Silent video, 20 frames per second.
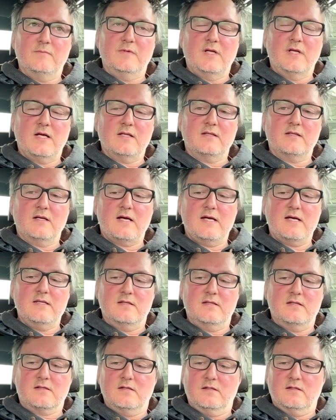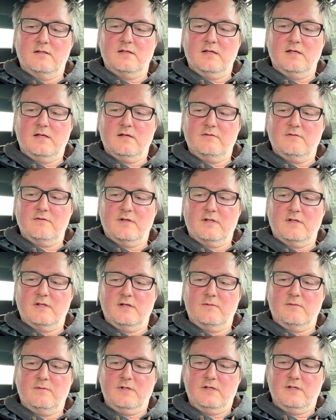Not that I can think of.
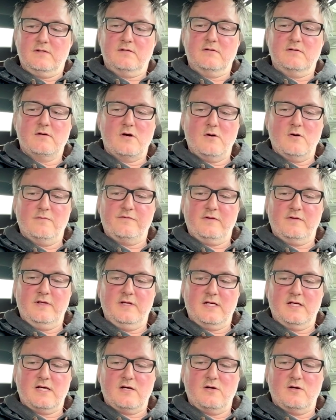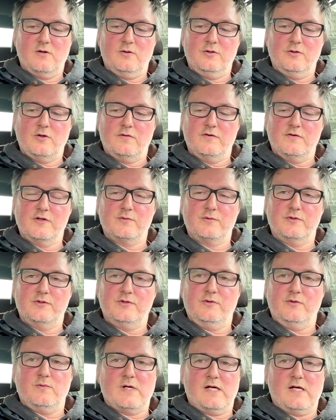I think hopefully
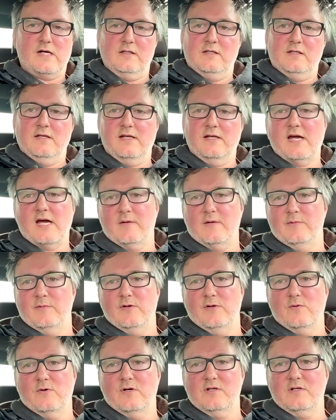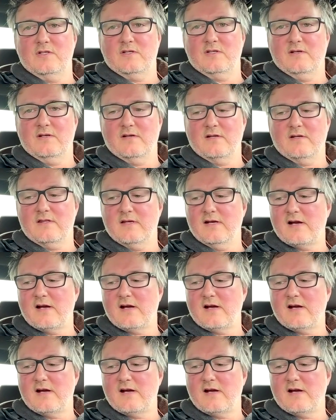Holdovers will do well at the Academy Awards.